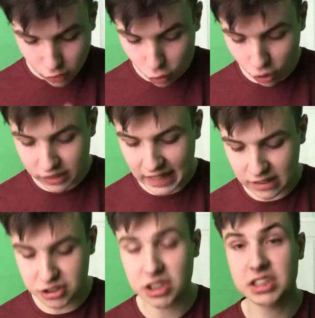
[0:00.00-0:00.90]

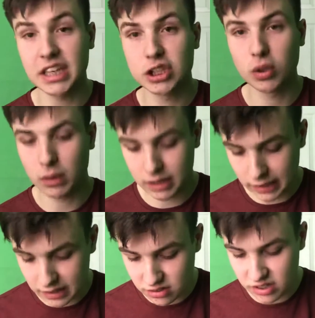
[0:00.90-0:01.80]
Knocknanus is
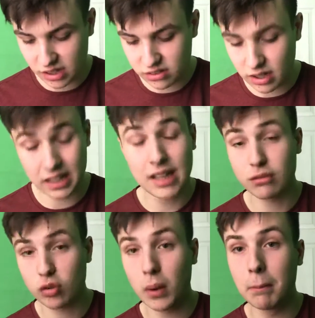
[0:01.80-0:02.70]
6-1, and is
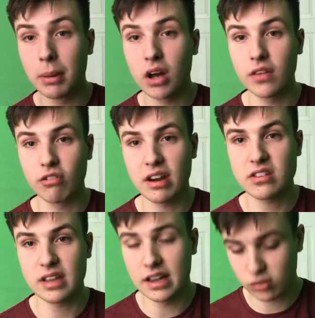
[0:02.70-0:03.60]
11-1 bar the
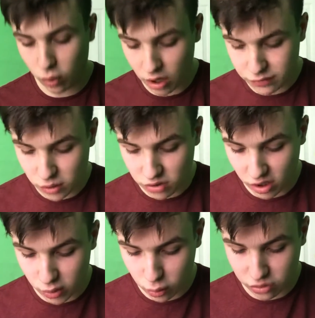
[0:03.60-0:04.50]
rest. There's quite a few
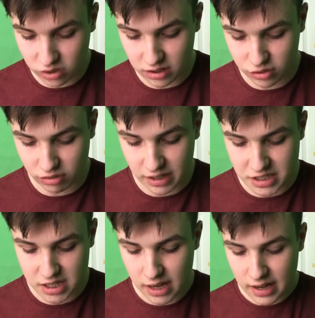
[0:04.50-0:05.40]
tight horses in this
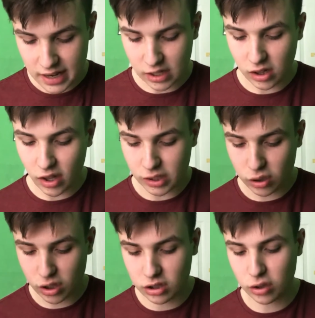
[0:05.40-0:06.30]
race, and I like the
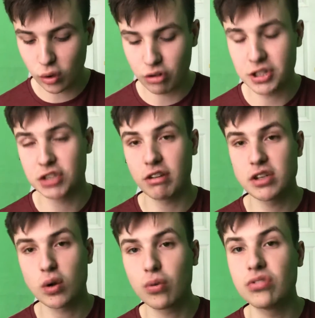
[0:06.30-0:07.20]
look of the law in this
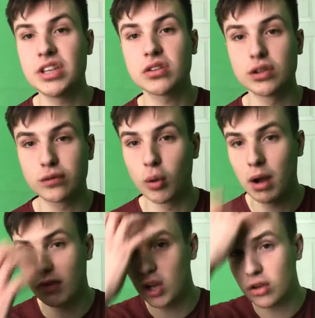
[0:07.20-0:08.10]
race. Causing distance form
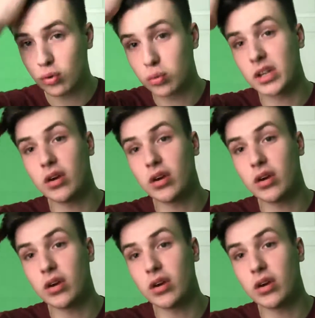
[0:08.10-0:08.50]
over hurdles, won a